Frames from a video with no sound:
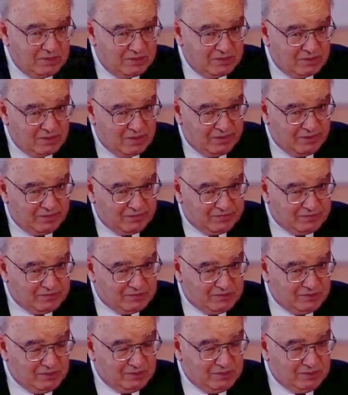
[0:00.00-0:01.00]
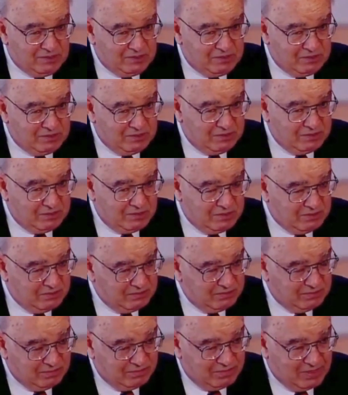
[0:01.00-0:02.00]
chronic fatigue,
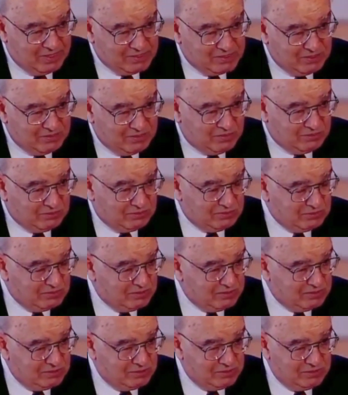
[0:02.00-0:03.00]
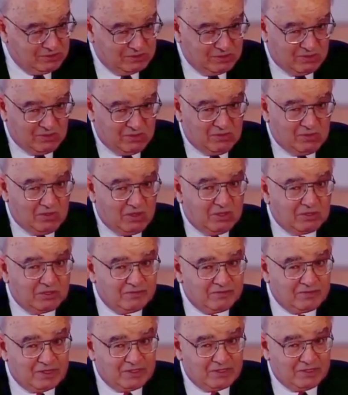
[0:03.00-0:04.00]
Hashimoto's disease, a whole lot
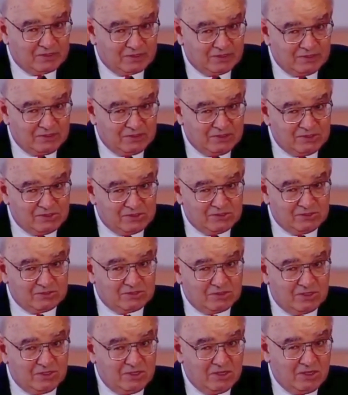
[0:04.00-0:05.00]
of other conditions